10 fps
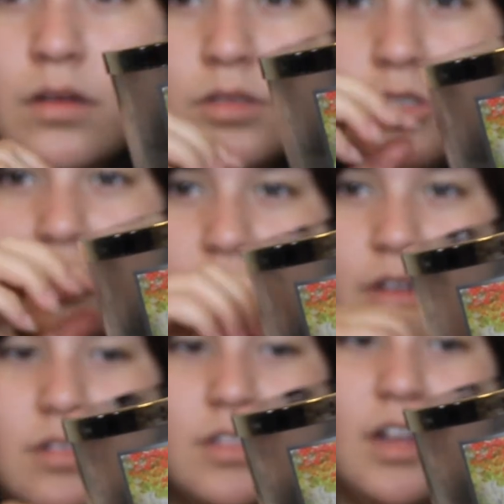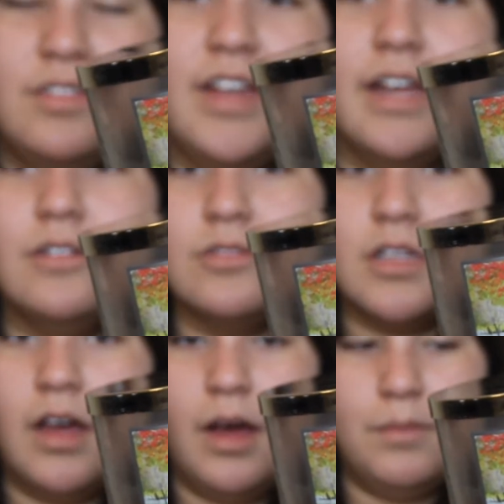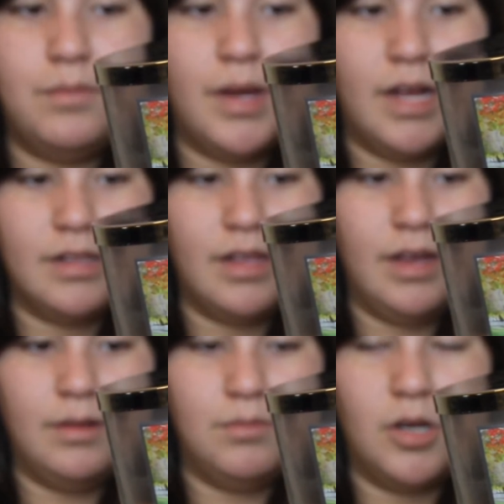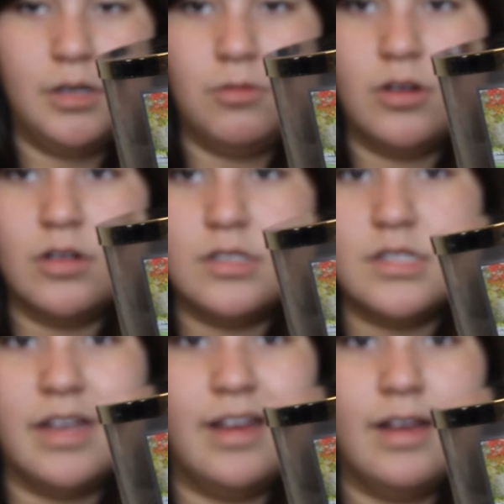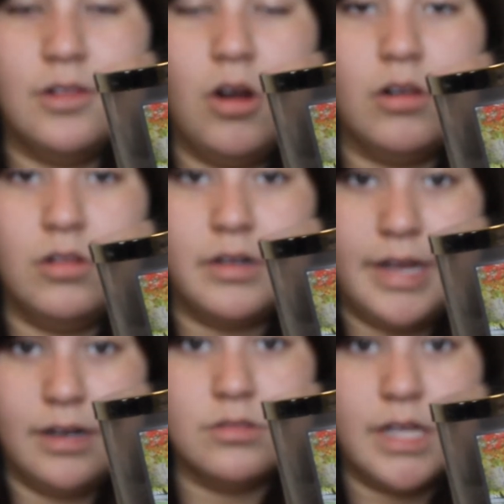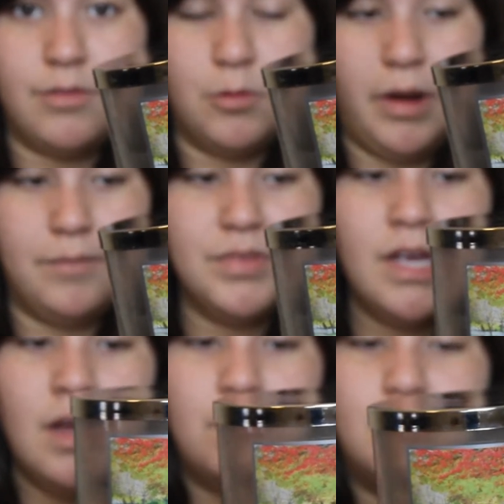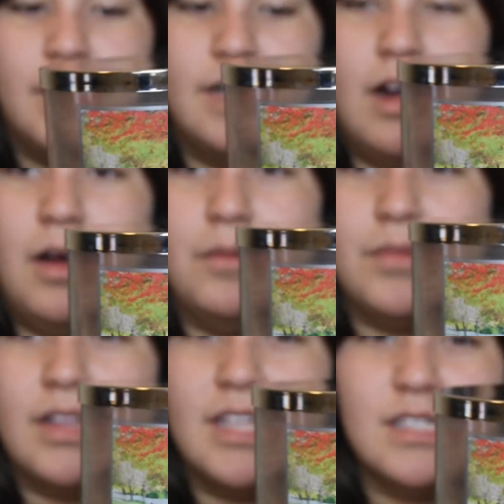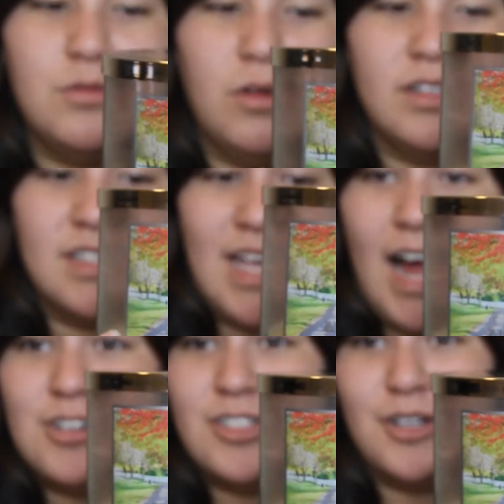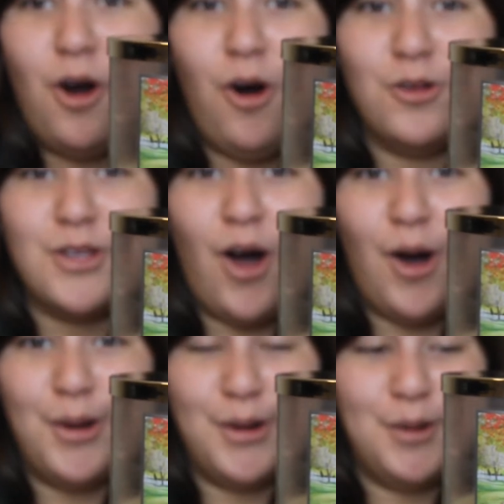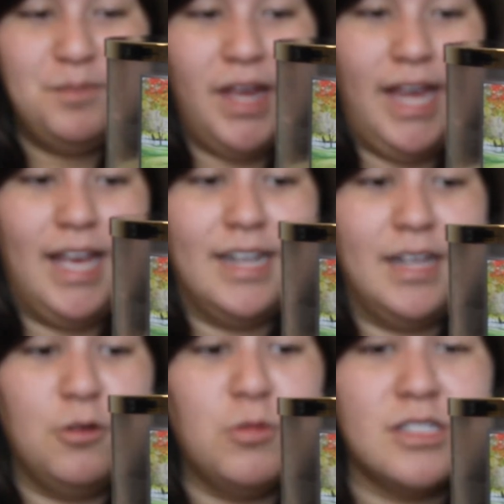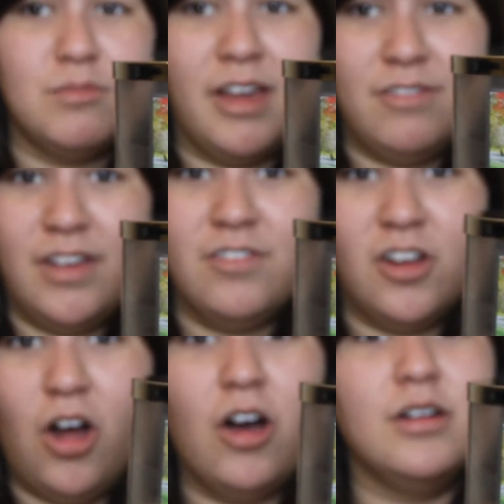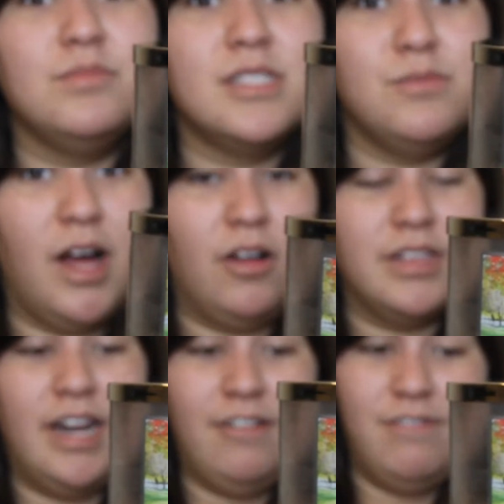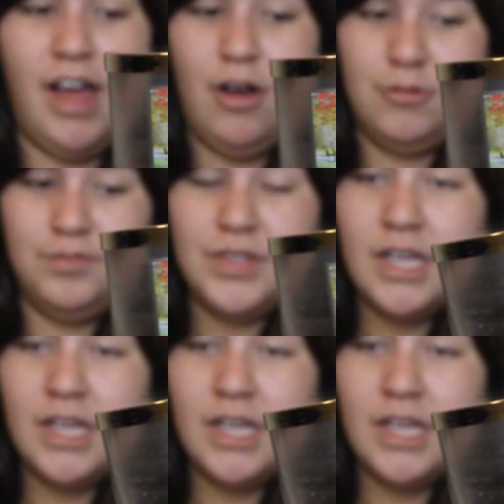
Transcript: So there are a lot of candles at Bath & Body Works. There are a lot of candles everywhere. But this one is actually called Autumn, and it was my favorite autumn smell that I found.